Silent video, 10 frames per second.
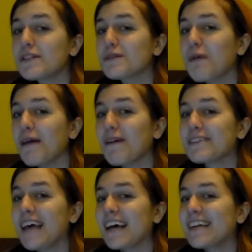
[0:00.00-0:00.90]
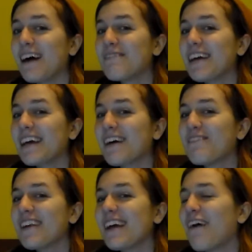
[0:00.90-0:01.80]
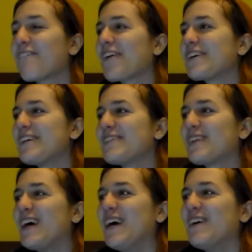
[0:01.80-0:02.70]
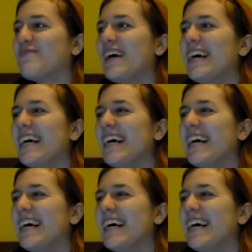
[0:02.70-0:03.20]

but just wait one second. I'm making a video for YouTube.